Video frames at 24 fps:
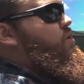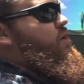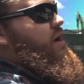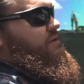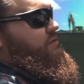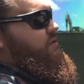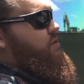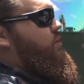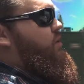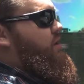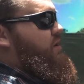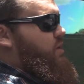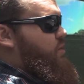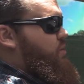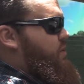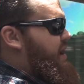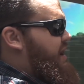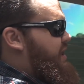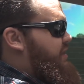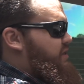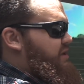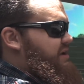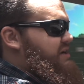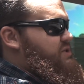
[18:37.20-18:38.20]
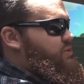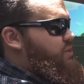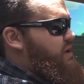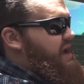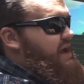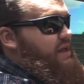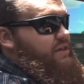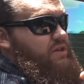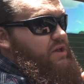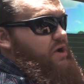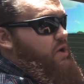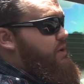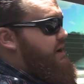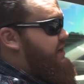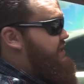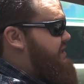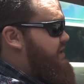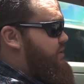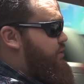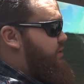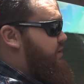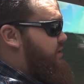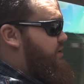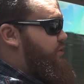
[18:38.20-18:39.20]
everyone away because we had no
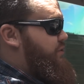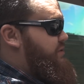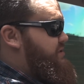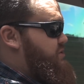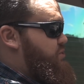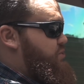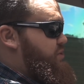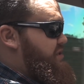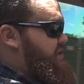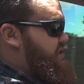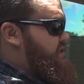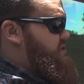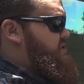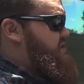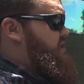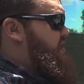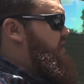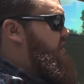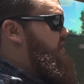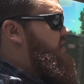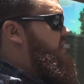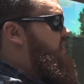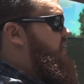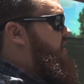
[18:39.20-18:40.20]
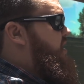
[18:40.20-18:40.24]
idea we were going to win this thing.